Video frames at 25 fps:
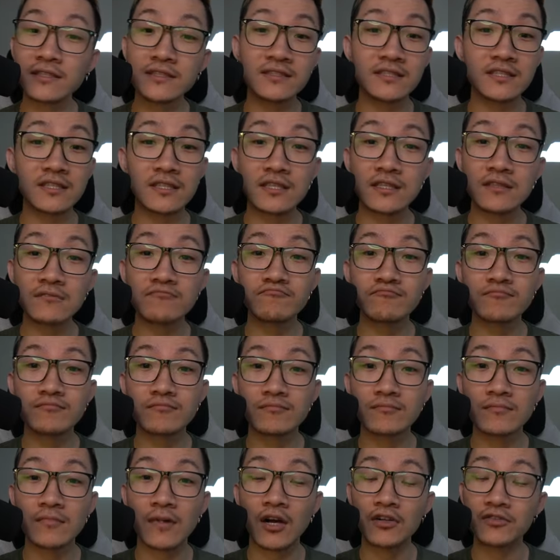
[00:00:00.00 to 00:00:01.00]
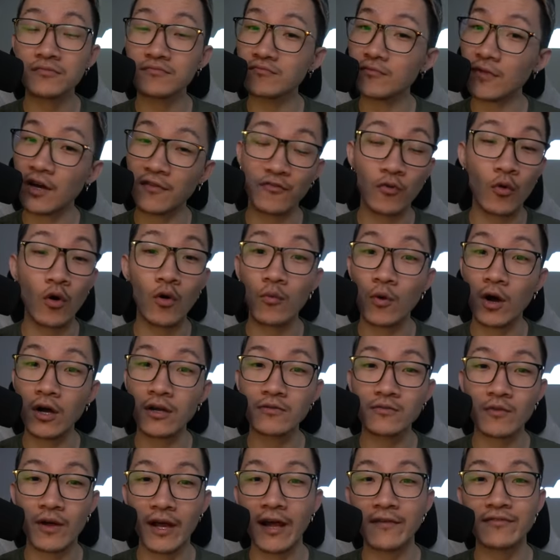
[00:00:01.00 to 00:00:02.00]
can see, a
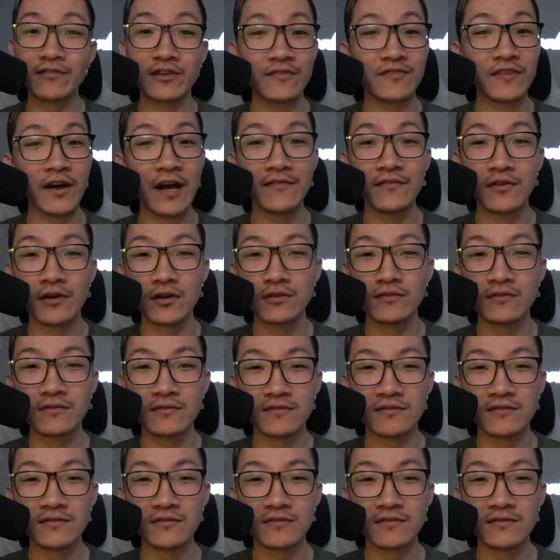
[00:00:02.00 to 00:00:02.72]
4-1 right after a 5-0,